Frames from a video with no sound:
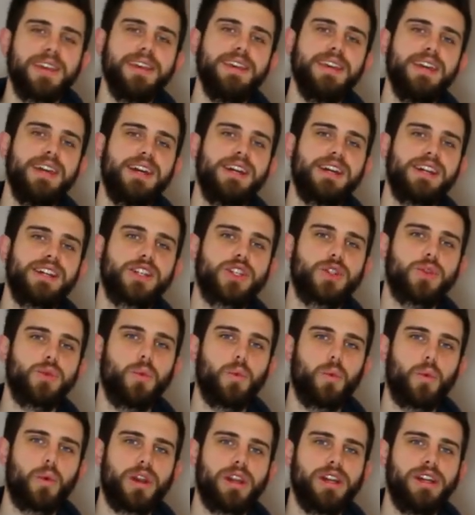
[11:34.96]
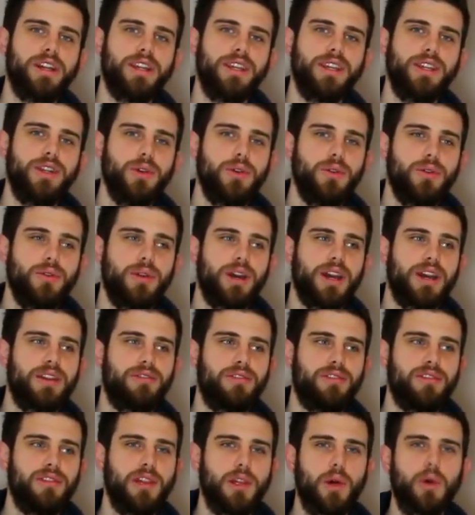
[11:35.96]
years where you
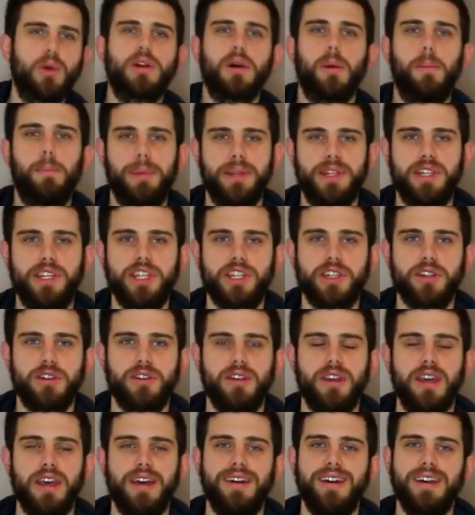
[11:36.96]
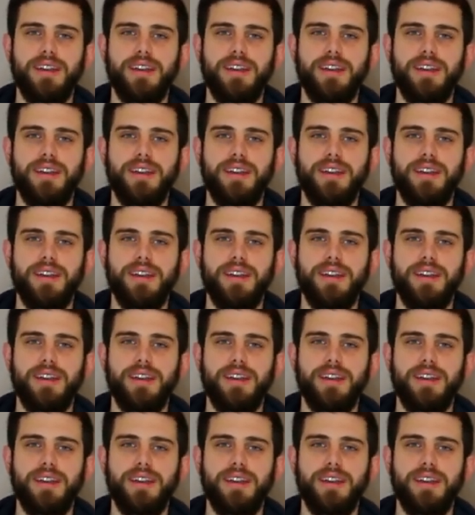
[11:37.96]
have low competition.